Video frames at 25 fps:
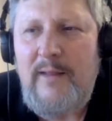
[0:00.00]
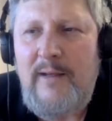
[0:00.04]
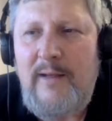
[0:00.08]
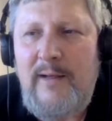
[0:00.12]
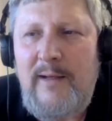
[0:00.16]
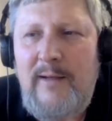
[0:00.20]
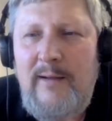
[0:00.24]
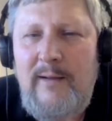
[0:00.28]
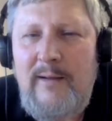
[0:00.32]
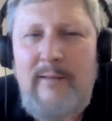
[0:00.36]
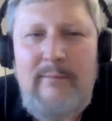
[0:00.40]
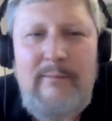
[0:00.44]

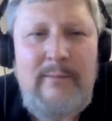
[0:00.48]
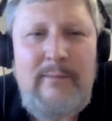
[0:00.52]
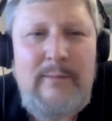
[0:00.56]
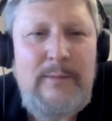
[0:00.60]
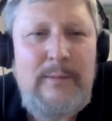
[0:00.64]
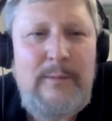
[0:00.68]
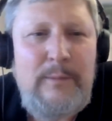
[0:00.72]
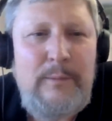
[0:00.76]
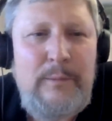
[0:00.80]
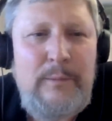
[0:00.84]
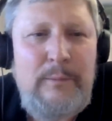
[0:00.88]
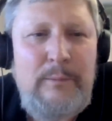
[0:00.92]
uh,
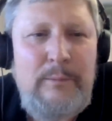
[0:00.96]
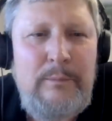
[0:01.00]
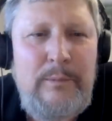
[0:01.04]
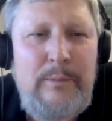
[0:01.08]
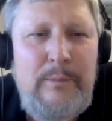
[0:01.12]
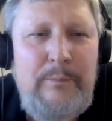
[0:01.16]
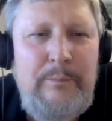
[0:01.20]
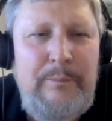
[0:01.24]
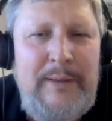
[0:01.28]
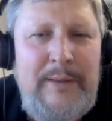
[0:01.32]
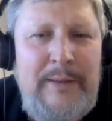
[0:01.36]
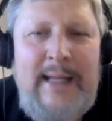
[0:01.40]

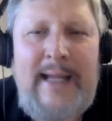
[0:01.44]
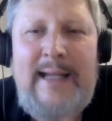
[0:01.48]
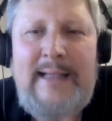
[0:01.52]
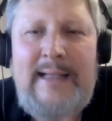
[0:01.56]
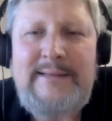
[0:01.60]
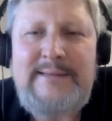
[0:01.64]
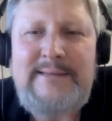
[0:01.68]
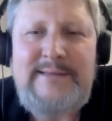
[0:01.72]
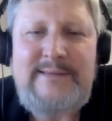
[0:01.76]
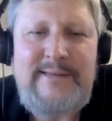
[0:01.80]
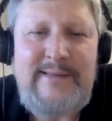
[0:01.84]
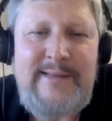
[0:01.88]

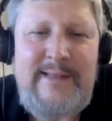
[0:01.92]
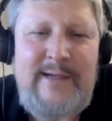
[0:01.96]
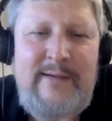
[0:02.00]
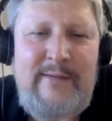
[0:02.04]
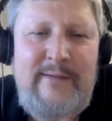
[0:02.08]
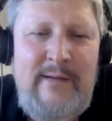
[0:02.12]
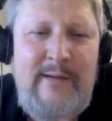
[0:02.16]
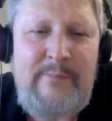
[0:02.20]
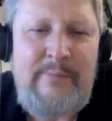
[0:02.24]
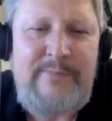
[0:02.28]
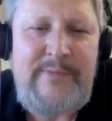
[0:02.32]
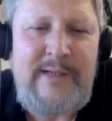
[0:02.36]
plants that
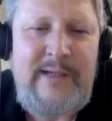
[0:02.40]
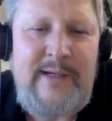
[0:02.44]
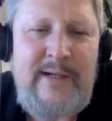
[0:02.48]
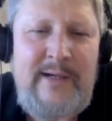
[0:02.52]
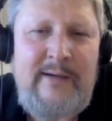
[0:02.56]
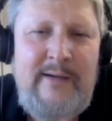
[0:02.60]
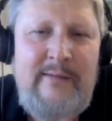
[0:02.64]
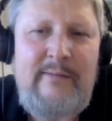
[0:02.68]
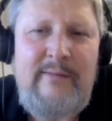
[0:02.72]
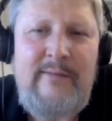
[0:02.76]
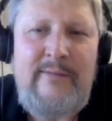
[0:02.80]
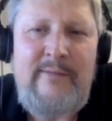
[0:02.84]
are up
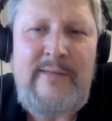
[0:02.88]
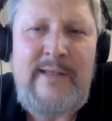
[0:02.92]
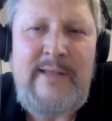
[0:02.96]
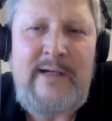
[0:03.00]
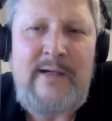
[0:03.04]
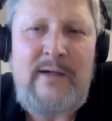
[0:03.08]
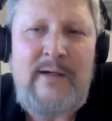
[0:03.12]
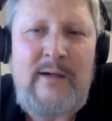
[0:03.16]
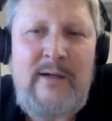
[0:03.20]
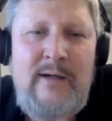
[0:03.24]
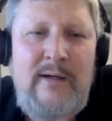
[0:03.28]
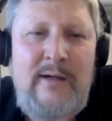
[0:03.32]
there that
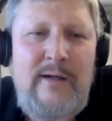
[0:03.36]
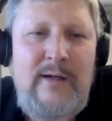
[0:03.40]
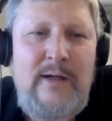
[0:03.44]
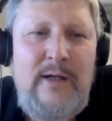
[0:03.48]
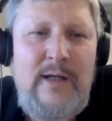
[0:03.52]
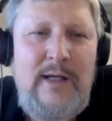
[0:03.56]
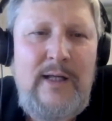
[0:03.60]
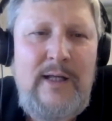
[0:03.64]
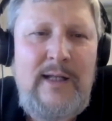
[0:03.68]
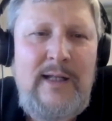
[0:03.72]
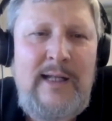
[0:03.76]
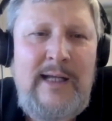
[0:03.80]
are
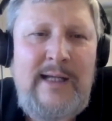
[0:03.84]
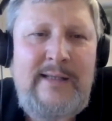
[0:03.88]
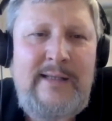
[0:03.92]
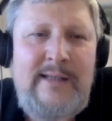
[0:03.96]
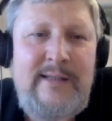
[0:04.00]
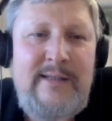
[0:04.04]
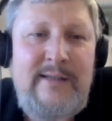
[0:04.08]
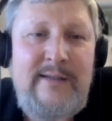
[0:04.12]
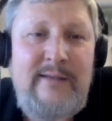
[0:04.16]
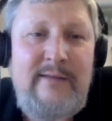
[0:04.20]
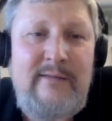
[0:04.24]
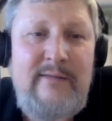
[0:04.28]
like
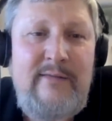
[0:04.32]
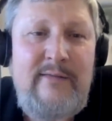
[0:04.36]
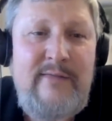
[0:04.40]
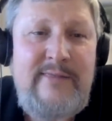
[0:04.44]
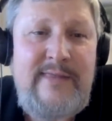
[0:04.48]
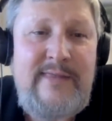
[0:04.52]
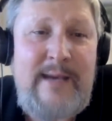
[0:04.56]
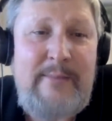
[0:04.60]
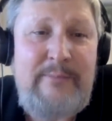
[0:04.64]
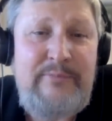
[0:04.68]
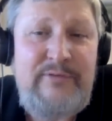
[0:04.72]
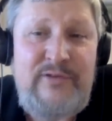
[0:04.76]
the
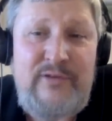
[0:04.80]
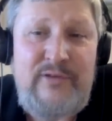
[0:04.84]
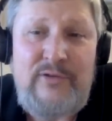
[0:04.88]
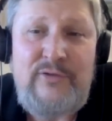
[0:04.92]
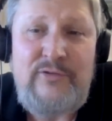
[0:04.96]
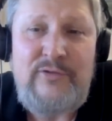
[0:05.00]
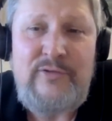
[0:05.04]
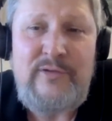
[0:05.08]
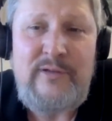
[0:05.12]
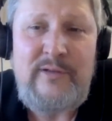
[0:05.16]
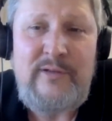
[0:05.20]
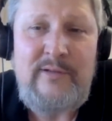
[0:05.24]

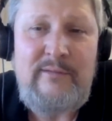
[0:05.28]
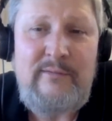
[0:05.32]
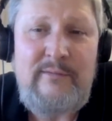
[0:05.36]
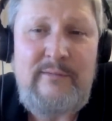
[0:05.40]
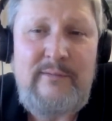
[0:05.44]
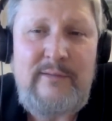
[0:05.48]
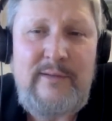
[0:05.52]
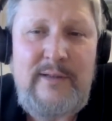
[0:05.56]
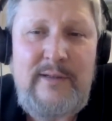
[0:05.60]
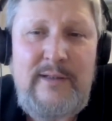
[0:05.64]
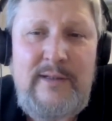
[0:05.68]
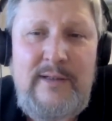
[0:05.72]
thapsus, the,
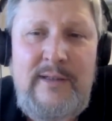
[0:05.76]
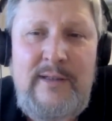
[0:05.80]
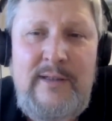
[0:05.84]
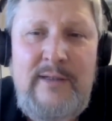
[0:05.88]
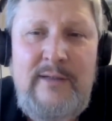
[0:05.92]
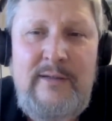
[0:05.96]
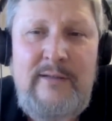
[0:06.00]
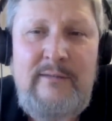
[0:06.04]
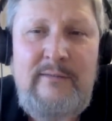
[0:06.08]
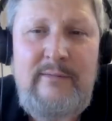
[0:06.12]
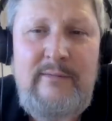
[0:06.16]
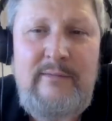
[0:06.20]

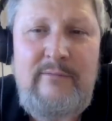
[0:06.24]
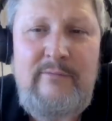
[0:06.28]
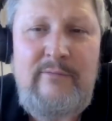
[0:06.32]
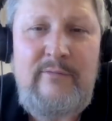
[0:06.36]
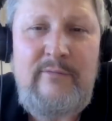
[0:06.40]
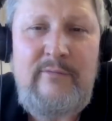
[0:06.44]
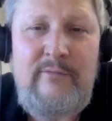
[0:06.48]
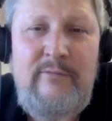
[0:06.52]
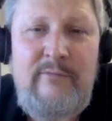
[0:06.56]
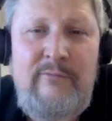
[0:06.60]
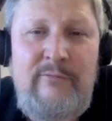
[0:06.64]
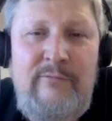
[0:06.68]
the,
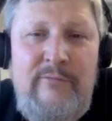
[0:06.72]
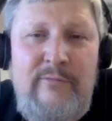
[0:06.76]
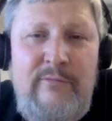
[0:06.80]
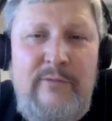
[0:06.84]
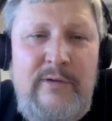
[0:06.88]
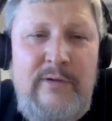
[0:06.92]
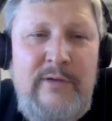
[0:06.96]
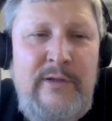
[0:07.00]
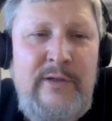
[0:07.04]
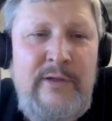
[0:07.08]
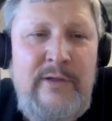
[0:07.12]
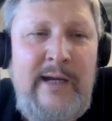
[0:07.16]

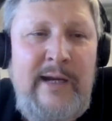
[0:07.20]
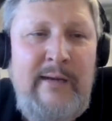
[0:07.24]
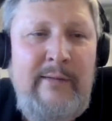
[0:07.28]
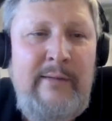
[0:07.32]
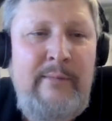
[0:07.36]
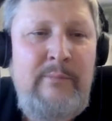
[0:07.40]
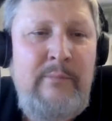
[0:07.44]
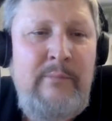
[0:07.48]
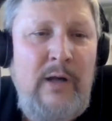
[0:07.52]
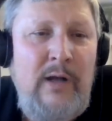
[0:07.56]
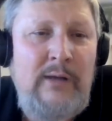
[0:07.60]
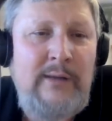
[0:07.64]
the
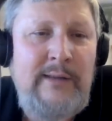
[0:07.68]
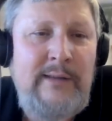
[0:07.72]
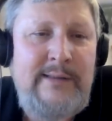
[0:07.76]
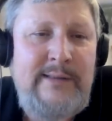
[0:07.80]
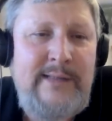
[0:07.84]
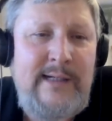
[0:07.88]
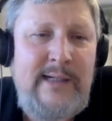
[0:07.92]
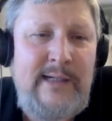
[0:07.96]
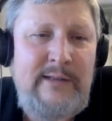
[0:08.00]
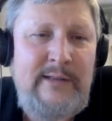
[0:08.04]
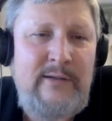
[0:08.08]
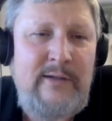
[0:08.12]
hairy mullein
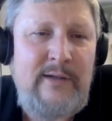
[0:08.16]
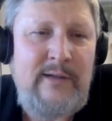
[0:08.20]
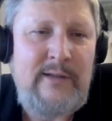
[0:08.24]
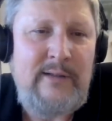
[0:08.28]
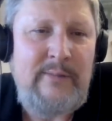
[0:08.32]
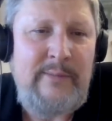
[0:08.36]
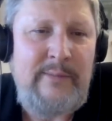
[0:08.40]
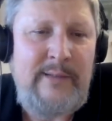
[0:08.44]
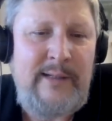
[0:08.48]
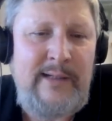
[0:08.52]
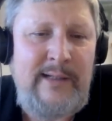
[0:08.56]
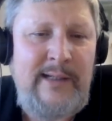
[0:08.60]
that I
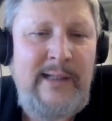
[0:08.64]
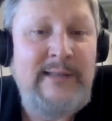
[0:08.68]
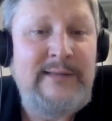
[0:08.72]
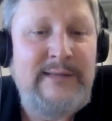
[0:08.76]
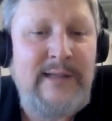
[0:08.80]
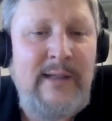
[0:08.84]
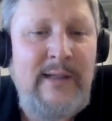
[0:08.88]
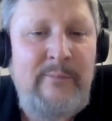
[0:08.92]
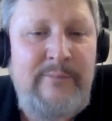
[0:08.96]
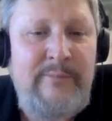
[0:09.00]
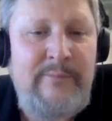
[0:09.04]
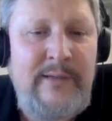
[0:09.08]
talked about. It's
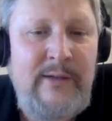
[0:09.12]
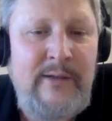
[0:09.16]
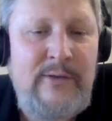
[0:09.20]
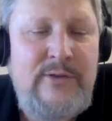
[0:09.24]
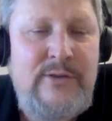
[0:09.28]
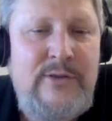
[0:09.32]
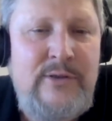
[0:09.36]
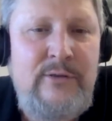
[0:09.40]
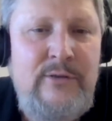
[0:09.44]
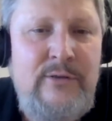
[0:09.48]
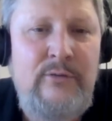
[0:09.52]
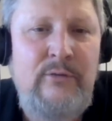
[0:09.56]
up there
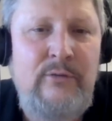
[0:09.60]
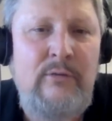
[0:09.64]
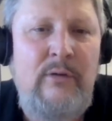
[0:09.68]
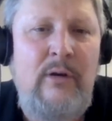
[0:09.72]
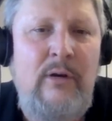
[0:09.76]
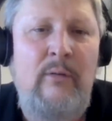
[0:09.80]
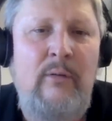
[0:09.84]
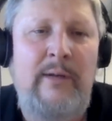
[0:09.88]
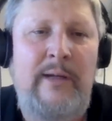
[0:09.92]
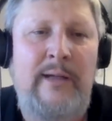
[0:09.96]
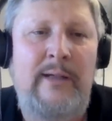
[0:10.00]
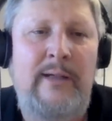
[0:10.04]
too,
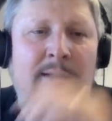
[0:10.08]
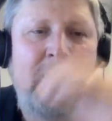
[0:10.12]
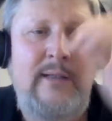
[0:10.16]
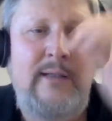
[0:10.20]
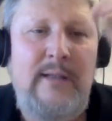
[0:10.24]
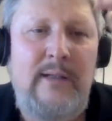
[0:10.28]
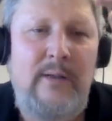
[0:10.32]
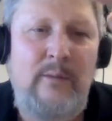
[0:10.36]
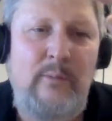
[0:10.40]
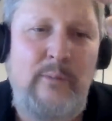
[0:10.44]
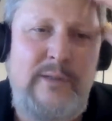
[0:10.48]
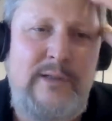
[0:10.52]
growing
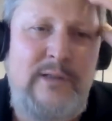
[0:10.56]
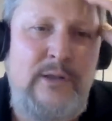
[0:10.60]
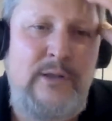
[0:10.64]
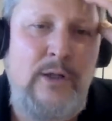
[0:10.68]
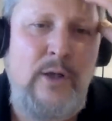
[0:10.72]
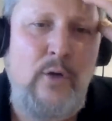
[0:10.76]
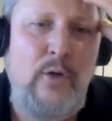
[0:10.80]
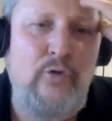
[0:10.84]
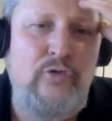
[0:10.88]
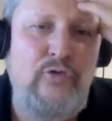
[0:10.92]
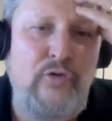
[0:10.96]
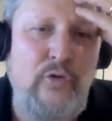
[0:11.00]
with
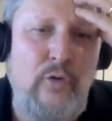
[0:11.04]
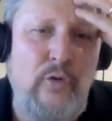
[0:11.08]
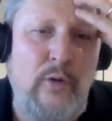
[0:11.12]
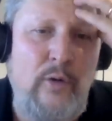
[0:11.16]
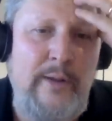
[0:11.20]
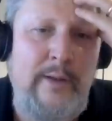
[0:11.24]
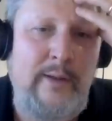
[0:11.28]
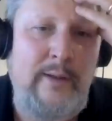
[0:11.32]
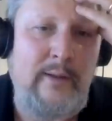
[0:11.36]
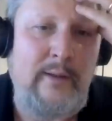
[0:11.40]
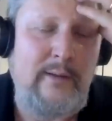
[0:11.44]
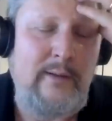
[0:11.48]
no
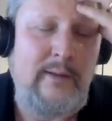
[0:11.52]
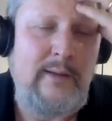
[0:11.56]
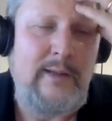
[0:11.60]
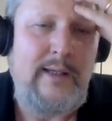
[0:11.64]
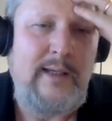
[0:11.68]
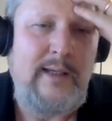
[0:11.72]
soil.